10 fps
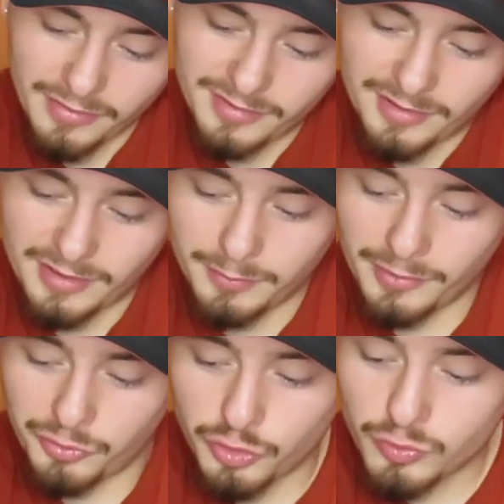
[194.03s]
following
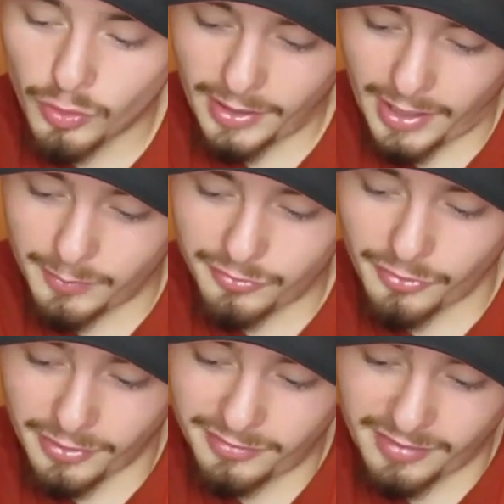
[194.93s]
season he plays 2 more
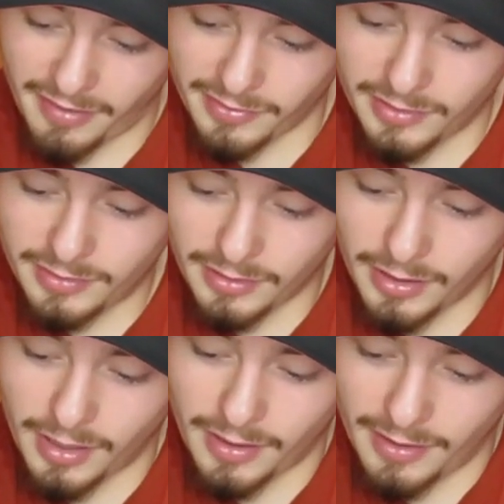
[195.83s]
games,
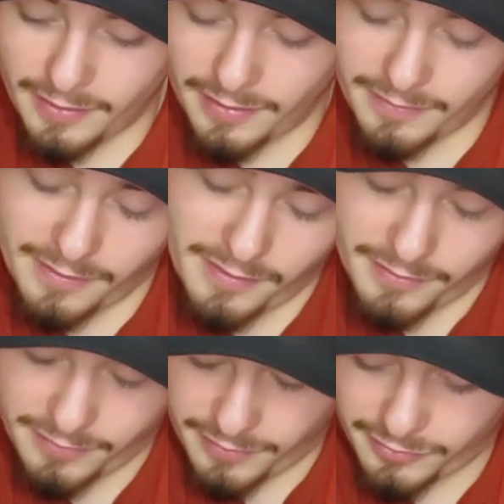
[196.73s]
37,
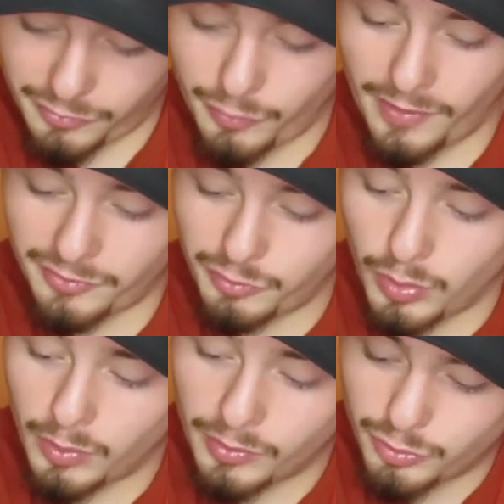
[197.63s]
and this is
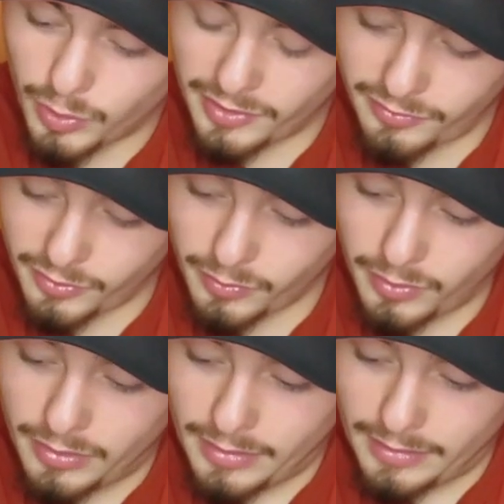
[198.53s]

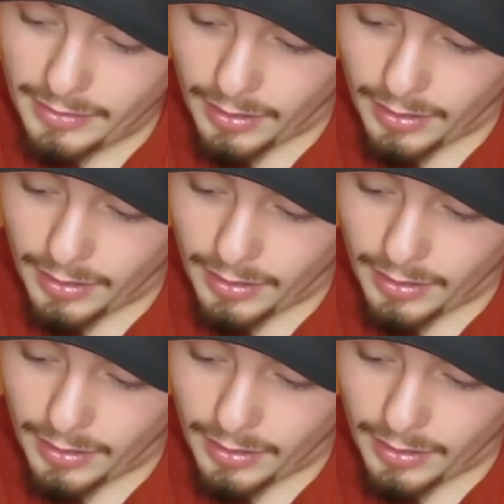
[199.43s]
2021-22.